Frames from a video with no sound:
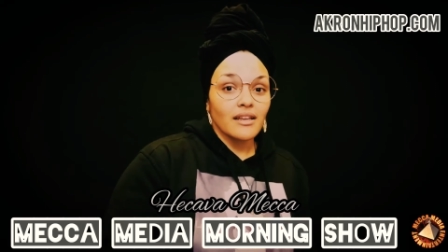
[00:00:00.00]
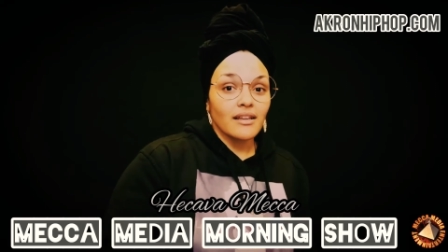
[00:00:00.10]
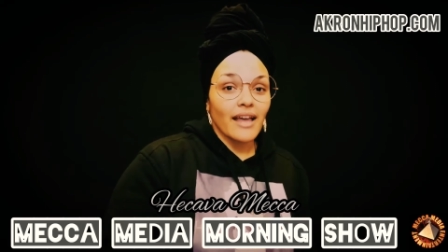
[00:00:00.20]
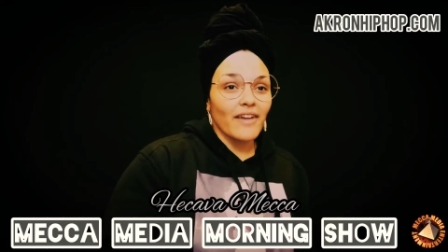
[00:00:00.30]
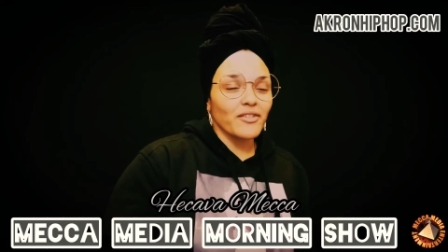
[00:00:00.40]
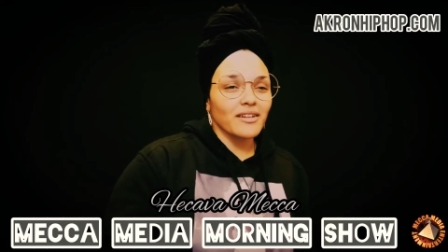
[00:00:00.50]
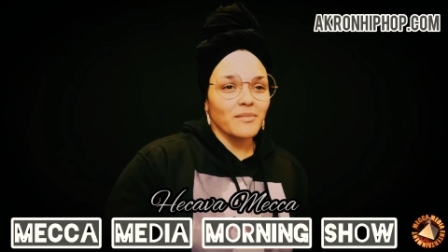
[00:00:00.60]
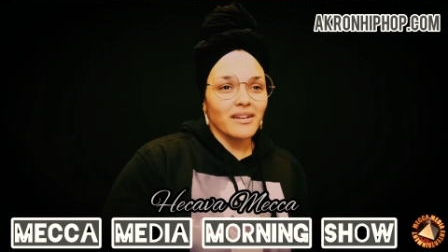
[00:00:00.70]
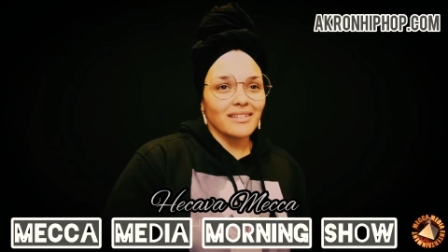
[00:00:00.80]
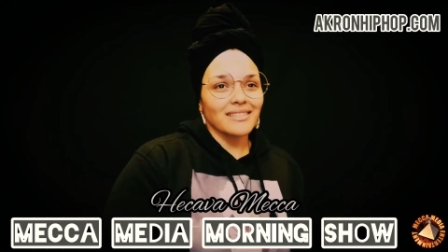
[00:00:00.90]
African
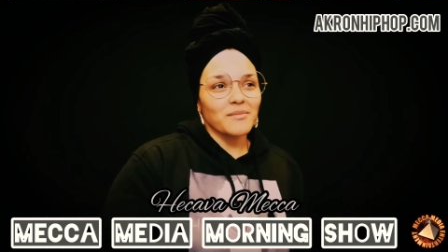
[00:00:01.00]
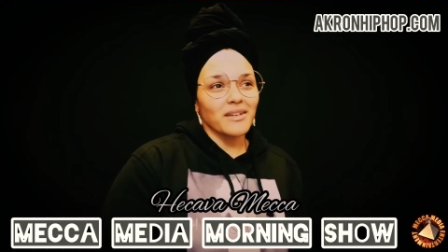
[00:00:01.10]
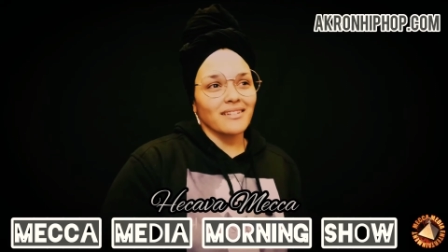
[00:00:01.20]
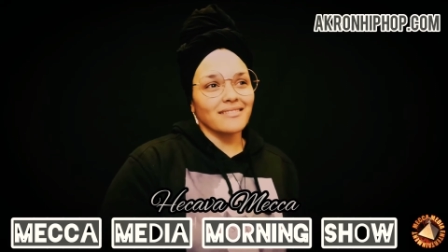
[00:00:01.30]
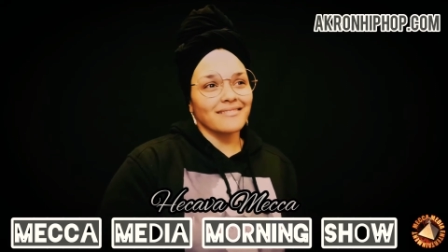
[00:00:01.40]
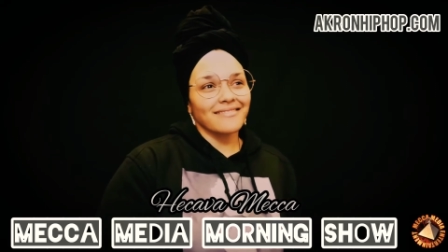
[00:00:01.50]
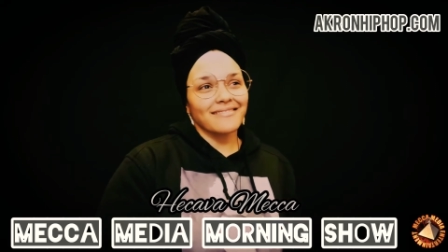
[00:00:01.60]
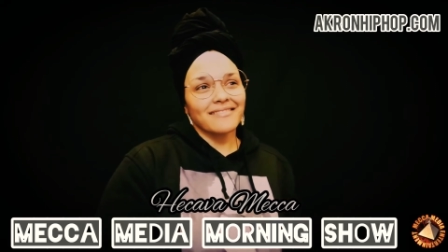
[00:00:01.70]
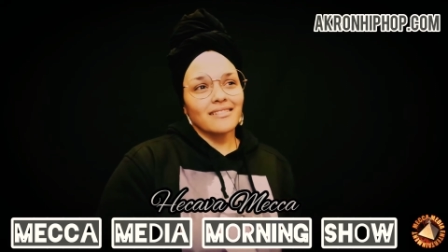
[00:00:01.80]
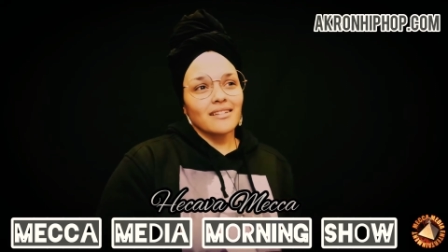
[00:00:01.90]
Americans. I mean,
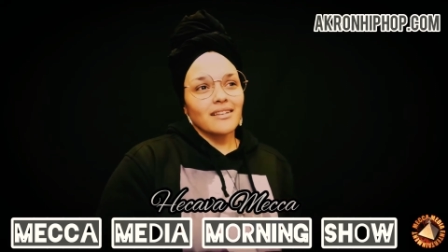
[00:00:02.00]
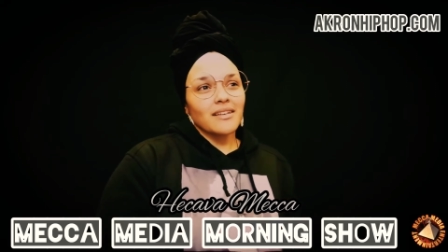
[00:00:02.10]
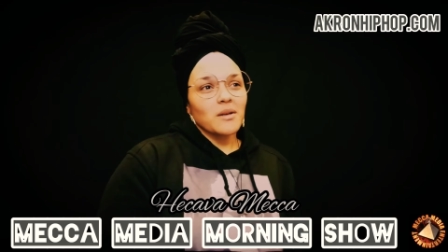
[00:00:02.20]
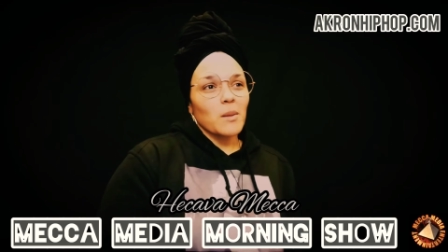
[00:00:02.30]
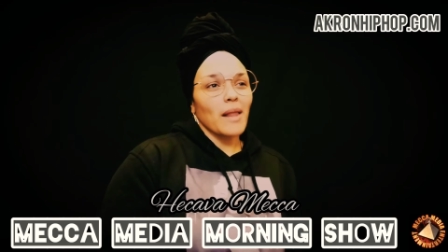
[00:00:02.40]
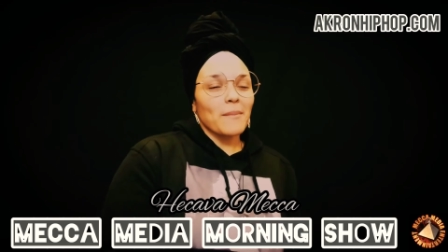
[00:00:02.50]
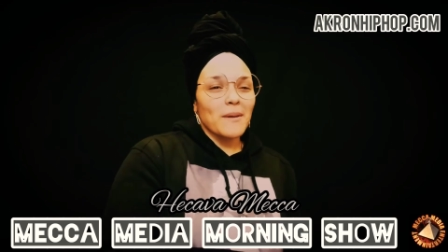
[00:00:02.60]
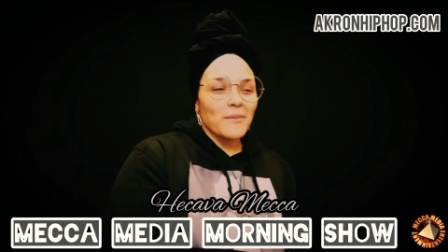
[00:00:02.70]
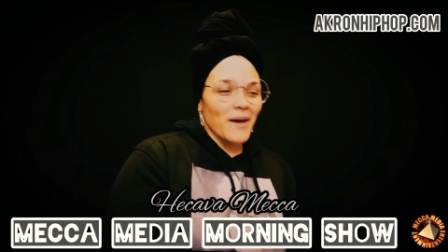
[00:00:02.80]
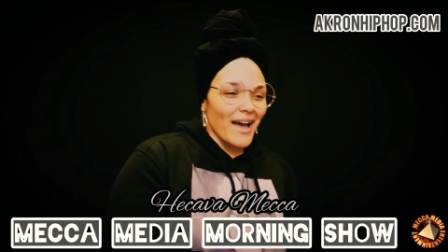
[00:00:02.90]
black
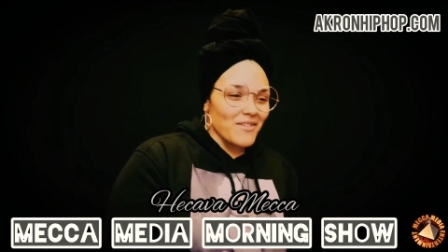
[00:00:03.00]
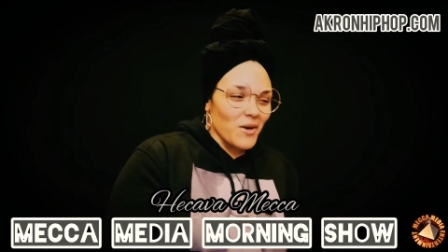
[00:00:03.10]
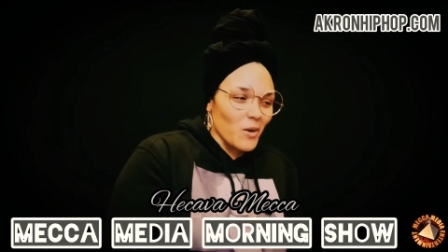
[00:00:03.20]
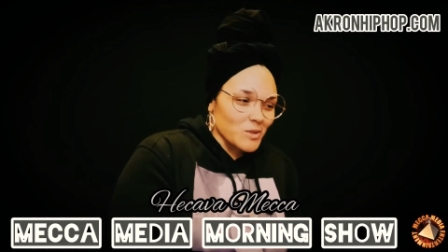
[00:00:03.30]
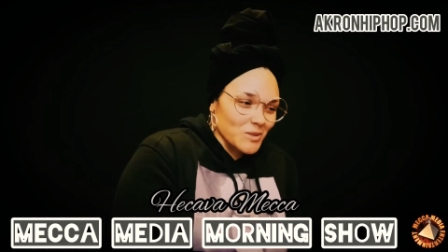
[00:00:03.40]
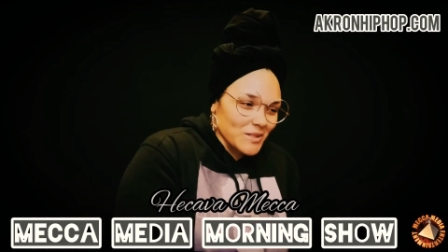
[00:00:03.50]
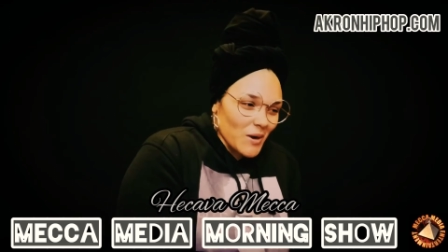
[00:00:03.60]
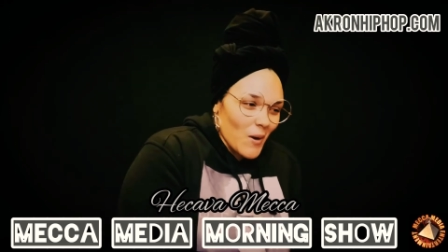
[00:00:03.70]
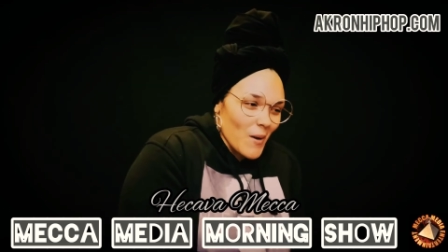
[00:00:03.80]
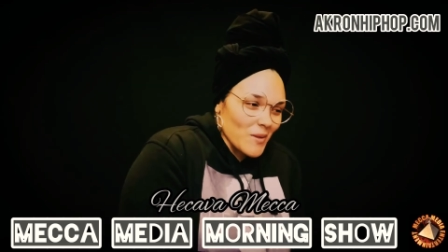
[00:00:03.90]
people have a culture in their
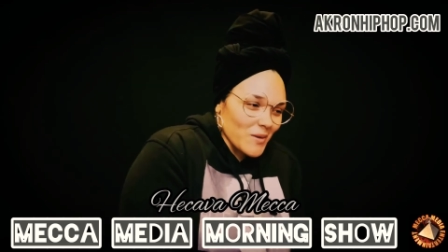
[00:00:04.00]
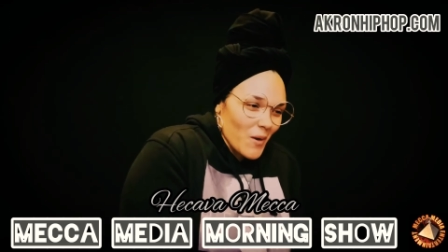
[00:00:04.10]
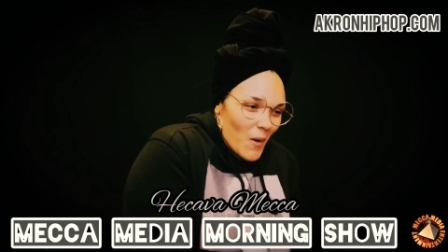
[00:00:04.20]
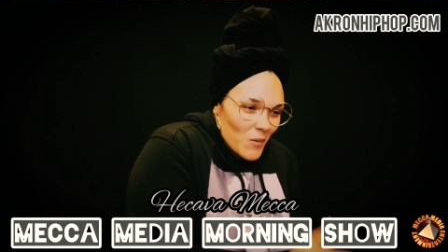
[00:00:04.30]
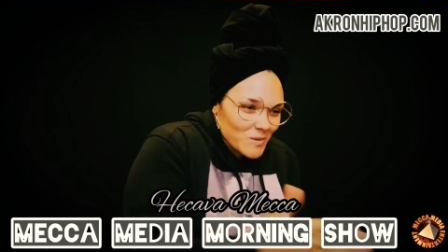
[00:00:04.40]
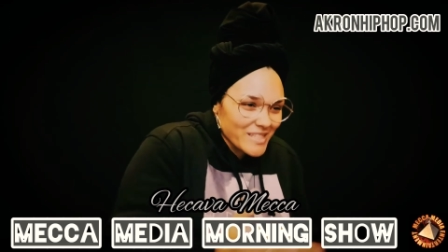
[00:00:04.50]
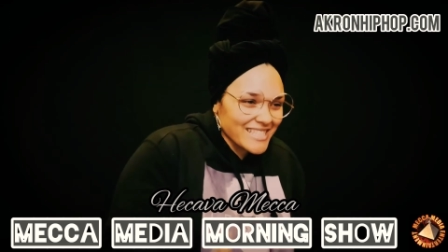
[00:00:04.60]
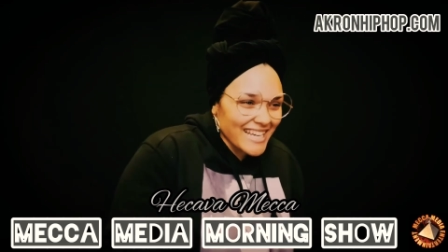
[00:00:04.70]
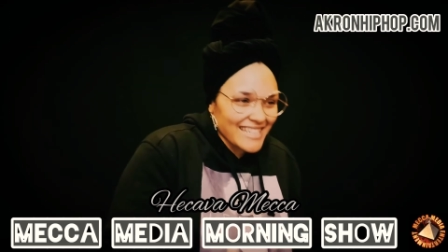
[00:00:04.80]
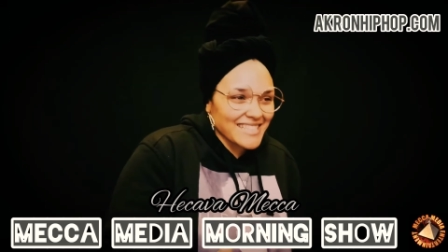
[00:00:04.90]
in their own
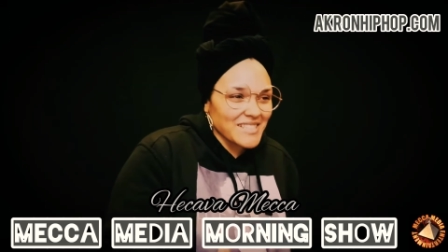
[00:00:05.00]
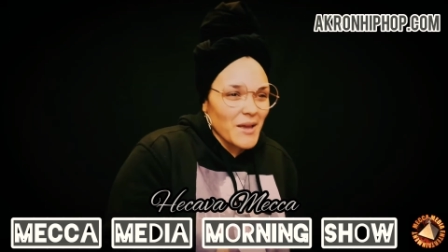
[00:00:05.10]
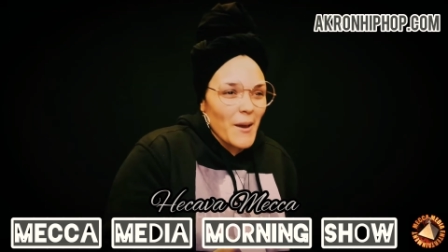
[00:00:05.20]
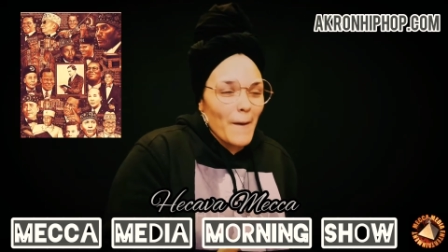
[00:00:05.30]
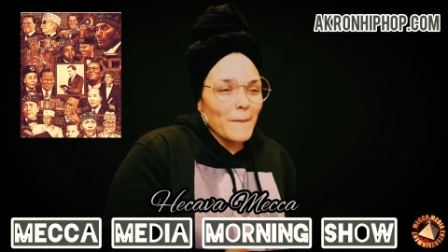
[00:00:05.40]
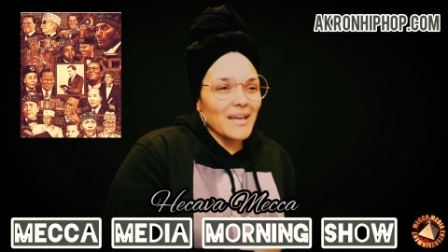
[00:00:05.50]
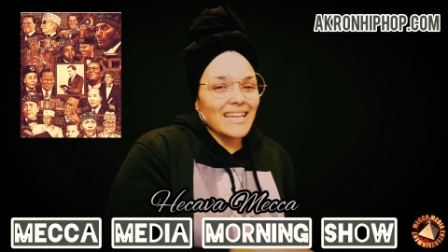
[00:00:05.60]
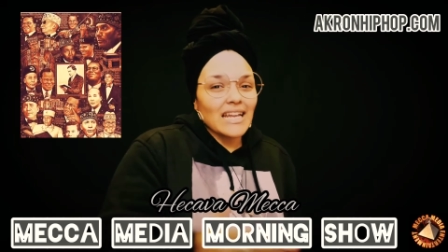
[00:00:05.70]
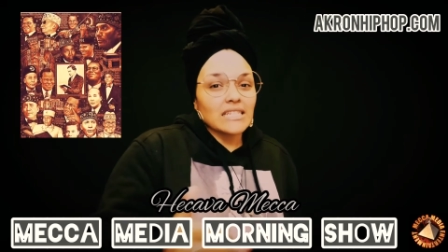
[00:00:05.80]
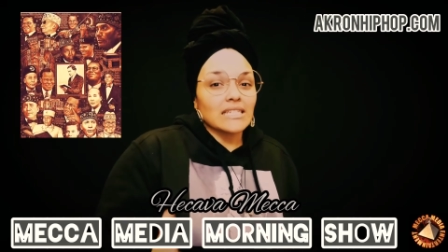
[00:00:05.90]
sense, but in
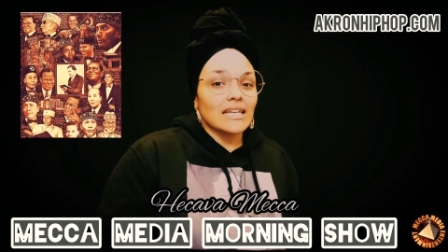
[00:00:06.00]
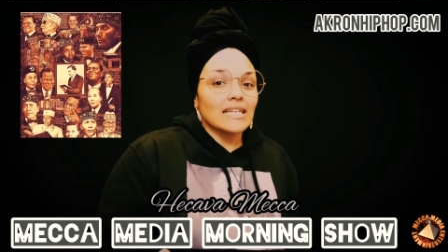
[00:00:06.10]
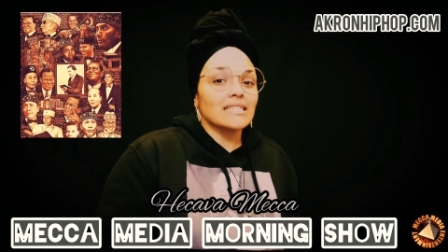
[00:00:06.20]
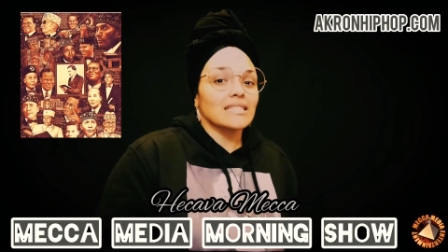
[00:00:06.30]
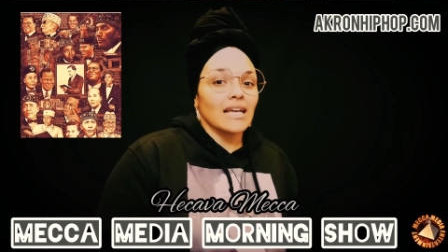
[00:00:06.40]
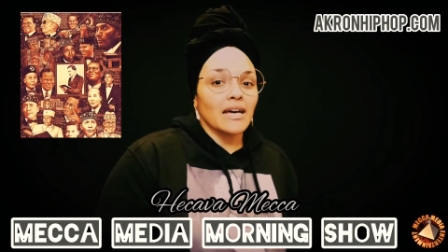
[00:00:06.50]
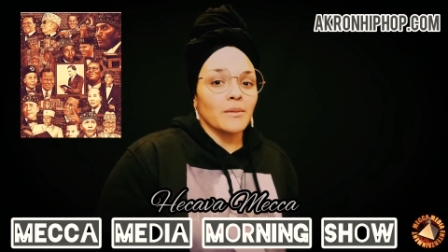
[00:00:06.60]
the Nation of Islam,